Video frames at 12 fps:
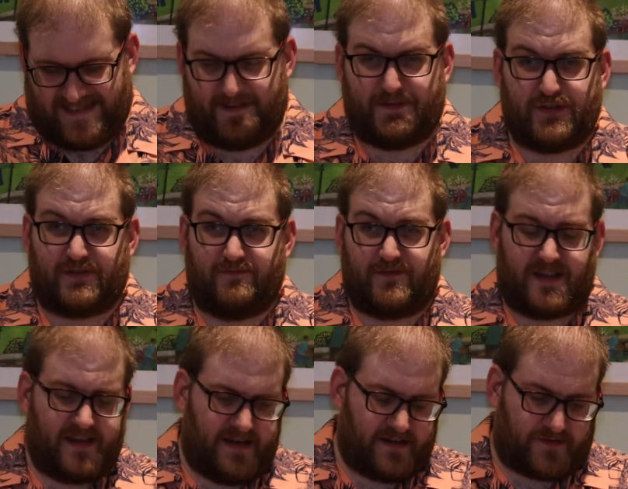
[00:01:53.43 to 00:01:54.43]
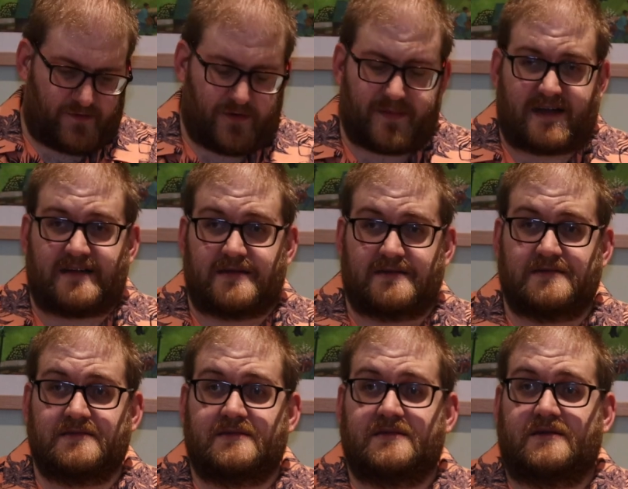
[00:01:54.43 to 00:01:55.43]
If you really need a doorbell,
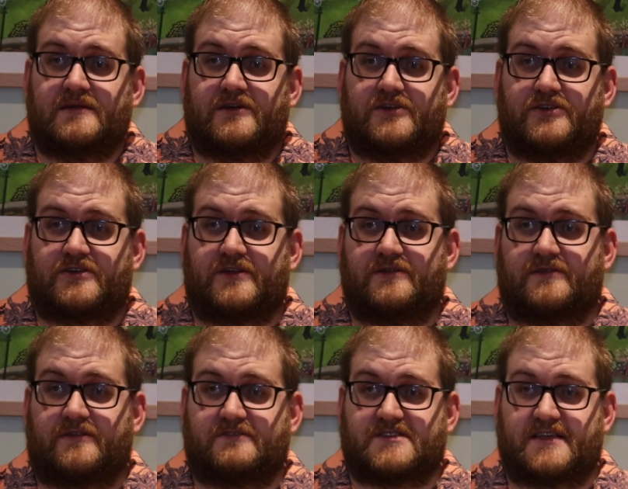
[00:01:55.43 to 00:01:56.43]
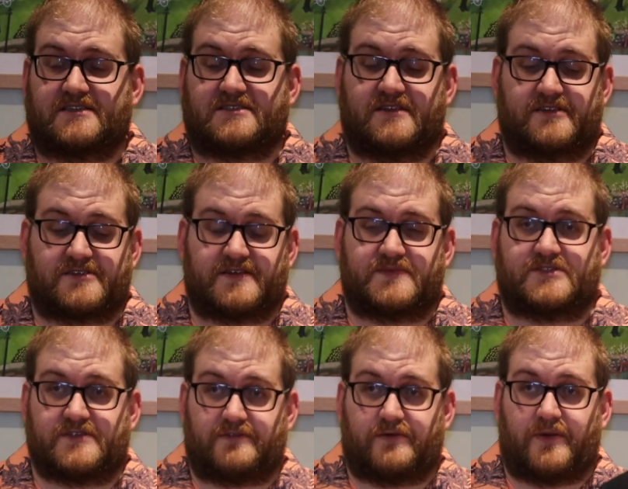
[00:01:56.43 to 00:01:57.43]
you can, there's links in the description
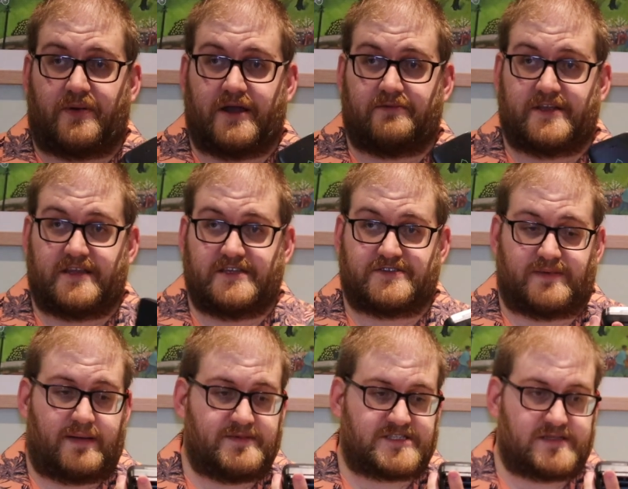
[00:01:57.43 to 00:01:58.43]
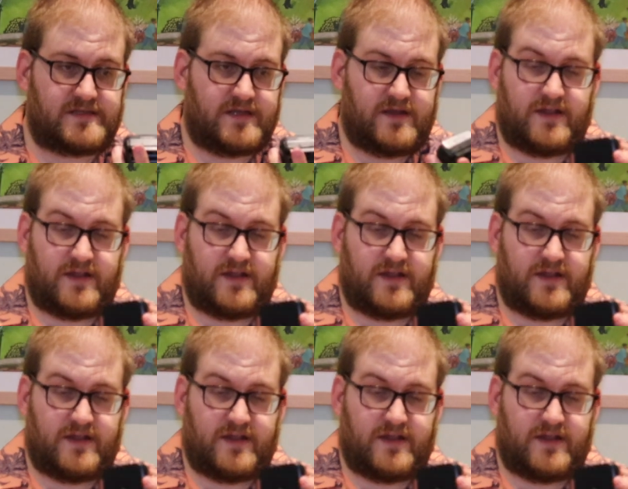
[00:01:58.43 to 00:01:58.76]
if you want to buy one of these from Amazon.